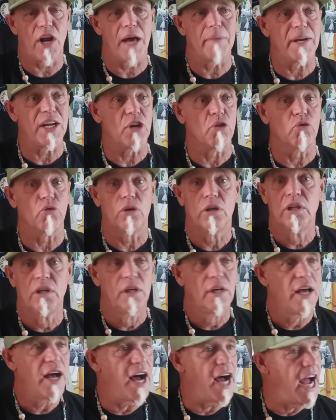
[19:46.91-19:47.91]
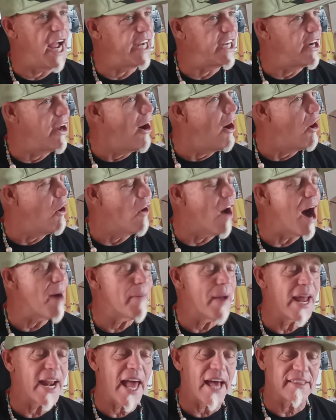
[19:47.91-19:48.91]
I mean, I know,
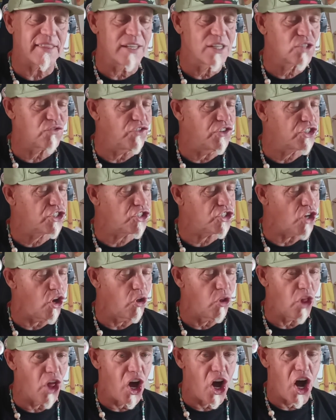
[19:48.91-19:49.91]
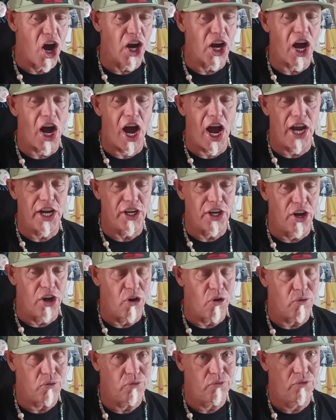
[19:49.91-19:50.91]
I've been at this for so long. I
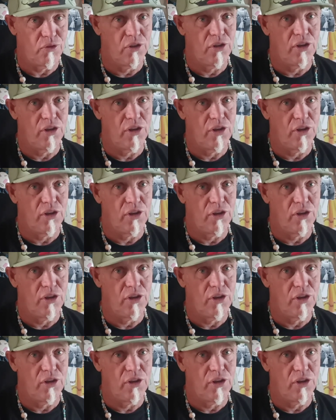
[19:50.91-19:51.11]
know